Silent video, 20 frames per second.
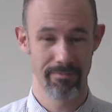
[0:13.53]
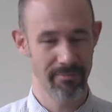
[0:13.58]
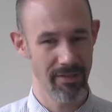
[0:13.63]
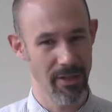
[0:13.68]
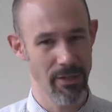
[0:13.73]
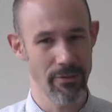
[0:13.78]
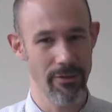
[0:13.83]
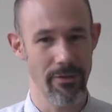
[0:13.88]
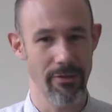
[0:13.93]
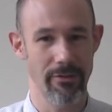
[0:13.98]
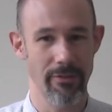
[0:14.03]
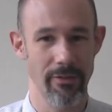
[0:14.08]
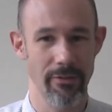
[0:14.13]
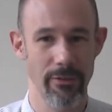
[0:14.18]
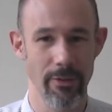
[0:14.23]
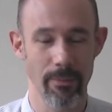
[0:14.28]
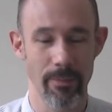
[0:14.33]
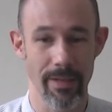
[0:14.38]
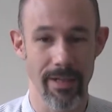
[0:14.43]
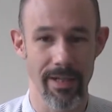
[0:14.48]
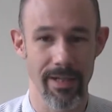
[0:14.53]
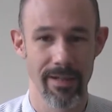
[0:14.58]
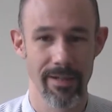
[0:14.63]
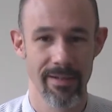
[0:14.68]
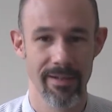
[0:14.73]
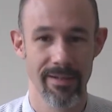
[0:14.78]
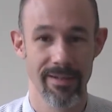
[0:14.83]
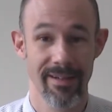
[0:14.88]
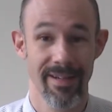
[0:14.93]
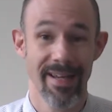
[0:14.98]
Interesting topic.
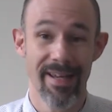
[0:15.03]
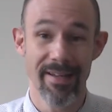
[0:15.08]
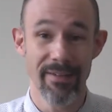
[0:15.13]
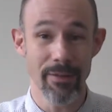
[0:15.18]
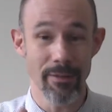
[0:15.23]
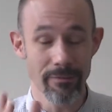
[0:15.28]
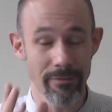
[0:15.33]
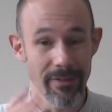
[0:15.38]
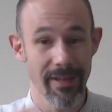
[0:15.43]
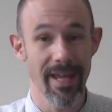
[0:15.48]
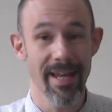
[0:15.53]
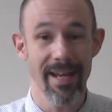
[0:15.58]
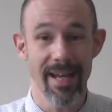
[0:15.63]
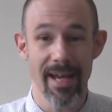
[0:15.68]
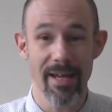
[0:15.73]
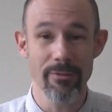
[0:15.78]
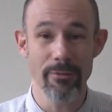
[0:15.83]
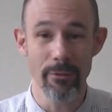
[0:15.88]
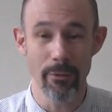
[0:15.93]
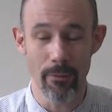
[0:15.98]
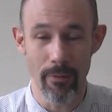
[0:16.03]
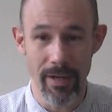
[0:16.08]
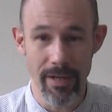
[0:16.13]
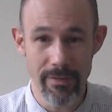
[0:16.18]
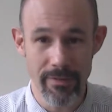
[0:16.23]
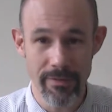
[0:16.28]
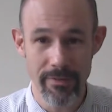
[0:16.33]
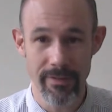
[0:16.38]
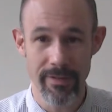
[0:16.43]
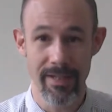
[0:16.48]
Don't forget, as
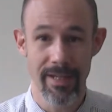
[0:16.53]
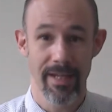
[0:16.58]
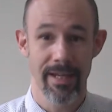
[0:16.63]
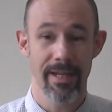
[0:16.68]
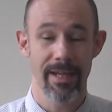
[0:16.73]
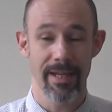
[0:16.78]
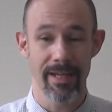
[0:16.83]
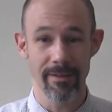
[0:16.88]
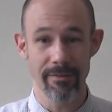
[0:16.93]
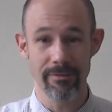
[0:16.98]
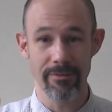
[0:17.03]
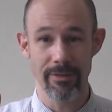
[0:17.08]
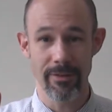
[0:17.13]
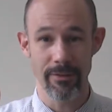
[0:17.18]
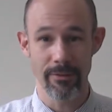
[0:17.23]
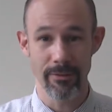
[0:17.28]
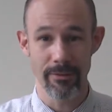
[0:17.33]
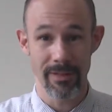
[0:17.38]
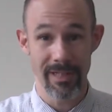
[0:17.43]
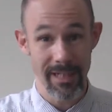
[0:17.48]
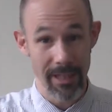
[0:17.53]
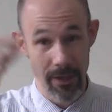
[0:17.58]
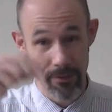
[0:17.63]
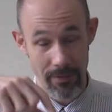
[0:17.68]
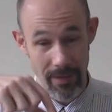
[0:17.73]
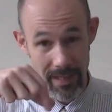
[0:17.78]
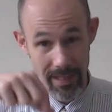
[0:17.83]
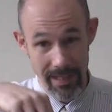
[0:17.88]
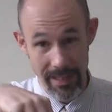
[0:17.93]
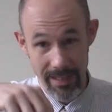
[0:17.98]
always, if you click on
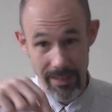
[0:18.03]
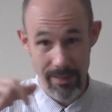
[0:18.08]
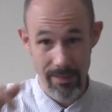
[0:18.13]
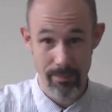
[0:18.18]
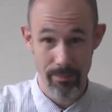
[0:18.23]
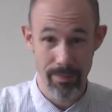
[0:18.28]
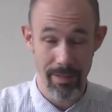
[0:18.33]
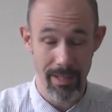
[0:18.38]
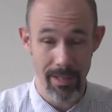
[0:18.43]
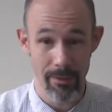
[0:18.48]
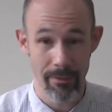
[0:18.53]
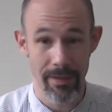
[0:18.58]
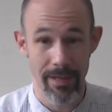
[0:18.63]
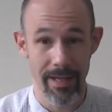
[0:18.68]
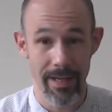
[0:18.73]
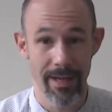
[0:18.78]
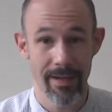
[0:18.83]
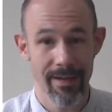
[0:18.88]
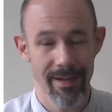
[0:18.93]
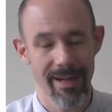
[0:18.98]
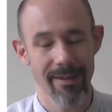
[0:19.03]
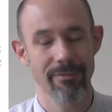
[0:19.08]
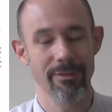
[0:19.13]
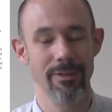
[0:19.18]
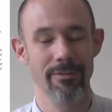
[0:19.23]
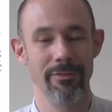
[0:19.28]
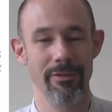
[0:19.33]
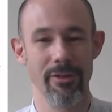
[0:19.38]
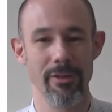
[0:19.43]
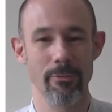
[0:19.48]
the link below here after
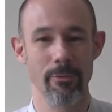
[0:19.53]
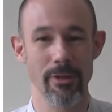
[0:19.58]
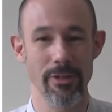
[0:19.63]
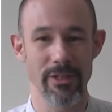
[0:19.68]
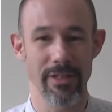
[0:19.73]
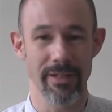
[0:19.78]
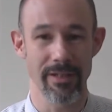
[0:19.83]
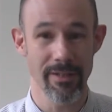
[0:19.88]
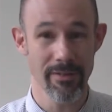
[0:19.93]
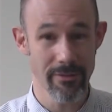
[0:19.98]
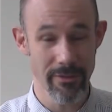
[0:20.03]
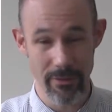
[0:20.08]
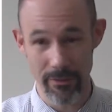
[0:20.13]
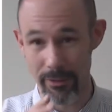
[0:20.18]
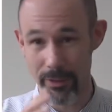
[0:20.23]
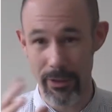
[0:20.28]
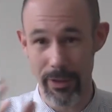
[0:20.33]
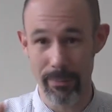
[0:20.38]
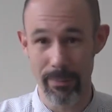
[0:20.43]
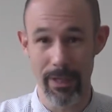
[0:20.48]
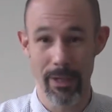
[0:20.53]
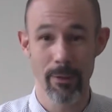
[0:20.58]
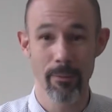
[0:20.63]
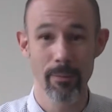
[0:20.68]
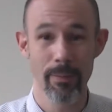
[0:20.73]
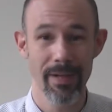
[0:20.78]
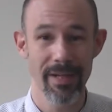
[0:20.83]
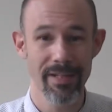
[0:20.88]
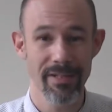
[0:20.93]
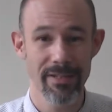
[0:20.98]
you finish watching this, you can go to my
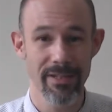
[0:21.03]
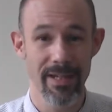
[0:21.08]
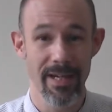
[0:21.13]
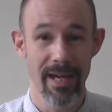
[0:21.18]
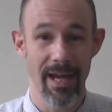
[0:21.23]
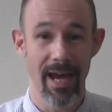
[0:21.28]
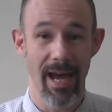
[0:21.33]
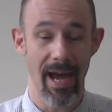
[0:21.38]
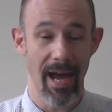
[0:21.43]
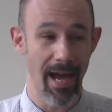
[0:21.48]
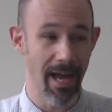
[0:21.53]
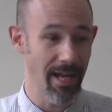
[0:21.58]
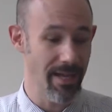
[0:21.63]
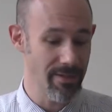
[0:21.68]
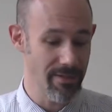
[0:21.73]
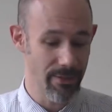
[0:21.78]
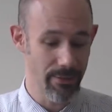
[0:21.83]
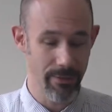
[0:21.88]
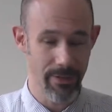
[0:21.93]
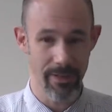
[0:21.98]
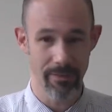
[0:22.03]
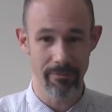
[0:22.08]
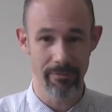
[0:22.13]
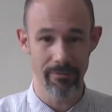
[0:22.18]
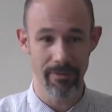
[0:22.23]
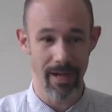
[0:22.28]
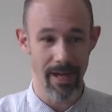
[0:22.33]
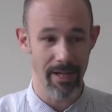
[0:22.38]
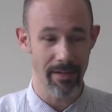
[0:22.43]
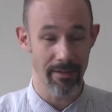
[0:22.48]
homepage and you can
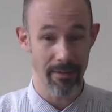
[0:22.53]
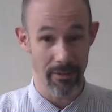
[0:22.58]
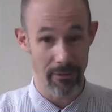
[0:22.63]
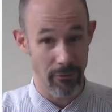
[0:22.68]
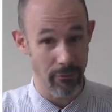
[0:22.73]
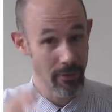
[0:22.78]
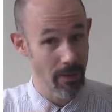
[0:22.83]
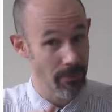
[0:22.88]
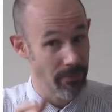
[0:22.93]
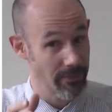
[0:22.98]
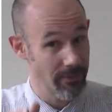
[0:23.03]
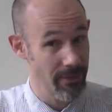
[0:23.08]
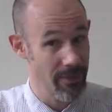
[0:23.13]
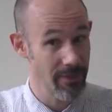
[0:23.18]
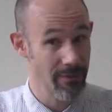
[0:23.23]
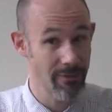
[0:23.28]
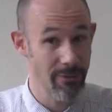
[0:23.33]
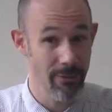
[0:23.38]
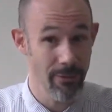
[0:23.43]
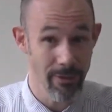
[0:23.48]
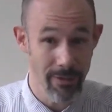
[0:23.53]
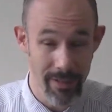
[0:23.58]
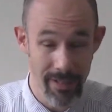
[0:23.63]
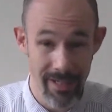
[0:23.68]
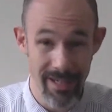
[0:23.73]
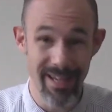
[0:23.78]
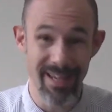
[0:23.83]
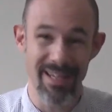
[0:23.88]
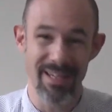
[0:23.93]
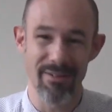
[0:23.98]
find the script for this talk.
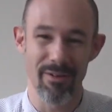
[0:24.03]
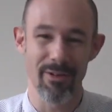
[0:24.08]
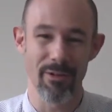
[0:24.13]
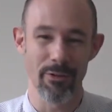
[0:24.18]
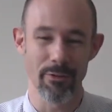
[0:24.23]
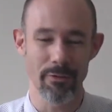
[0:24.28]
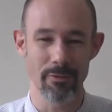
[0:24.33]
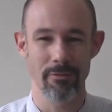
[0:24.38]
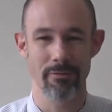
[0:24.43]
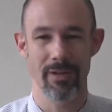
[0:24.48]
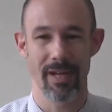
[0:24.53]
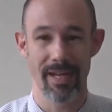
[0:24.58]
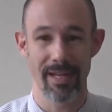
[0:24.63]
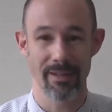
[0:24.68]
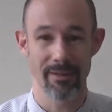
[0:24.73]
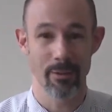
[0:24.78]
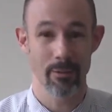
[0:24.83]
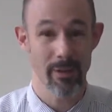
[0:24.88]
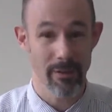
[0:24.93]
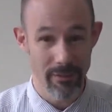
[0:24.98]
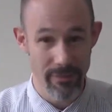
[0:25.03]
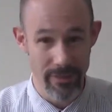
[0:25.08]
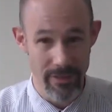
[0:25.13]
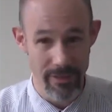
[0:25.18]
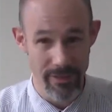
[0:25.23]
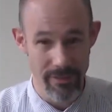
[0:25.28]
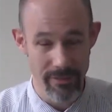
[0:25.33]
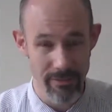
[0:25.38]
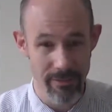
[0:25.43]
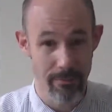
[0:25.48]
You can also find
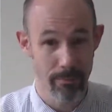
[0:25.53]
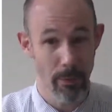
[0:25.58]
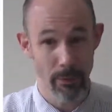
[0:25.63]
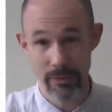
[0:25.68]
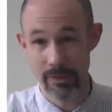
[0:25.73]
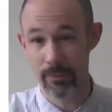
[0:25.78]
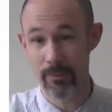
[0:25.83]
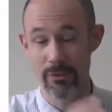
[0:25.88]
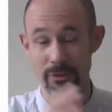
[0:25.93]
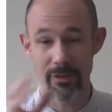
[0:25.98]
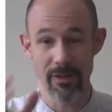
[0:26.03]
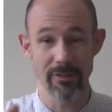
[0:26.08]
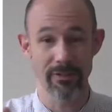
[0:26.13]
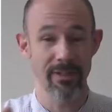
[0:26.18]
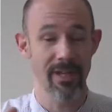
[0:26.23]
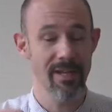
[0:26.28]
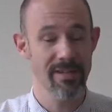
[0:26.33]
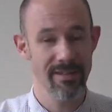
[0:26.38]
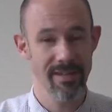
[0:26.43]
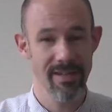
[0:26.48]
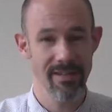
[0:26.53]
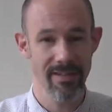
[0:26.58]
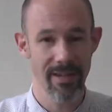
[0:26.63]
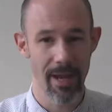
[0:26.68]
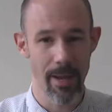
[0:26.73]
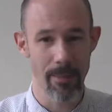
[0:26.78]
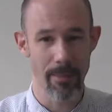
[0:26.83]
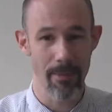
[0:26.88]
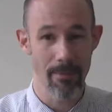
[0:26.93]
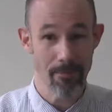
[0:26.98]
questions, multiple choice and essay
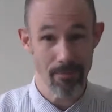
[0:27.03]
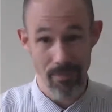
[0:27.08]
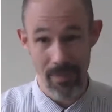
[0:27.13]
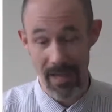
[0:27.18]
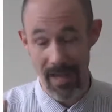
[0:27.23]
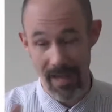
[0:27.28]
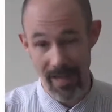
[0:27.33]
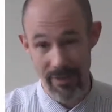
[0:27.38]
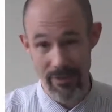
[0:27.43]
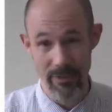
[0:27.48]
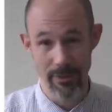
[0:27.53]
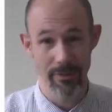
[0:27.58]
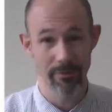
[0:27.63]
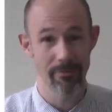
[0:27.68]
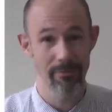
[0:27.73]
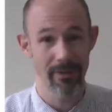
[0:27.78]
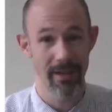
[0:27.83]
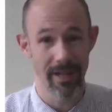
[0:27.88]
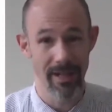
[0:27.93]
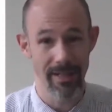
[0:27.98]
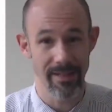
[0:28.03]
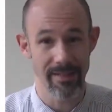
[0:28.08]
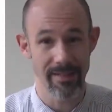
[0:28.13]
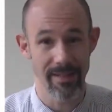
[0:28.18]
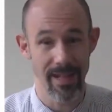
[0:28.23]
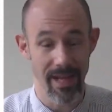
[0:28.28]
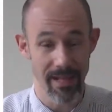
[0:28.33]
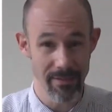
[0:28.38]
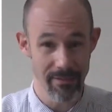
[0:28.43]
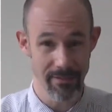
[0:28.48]
type, and you can find
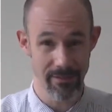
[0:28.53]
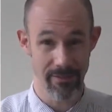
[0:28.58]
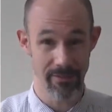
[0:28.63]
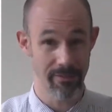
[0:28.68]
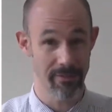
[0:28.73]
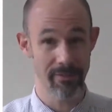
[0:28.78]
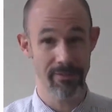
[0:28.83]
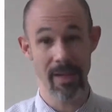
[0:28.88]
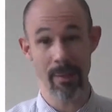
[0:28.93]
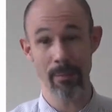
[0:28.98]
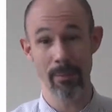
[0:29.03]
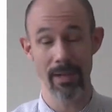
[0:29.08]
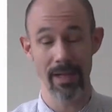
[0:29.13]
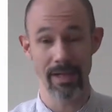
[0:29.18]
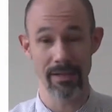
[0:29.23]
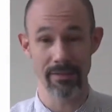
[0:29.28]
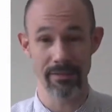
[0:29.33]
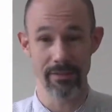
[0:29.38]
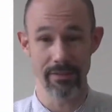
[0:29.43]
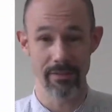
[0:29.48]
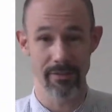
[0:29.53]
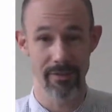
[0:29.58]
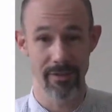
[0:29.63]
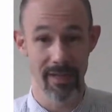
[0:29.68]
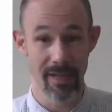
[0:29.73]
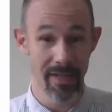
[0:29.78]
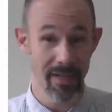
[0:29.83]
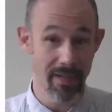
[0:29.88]
answers and sample answers.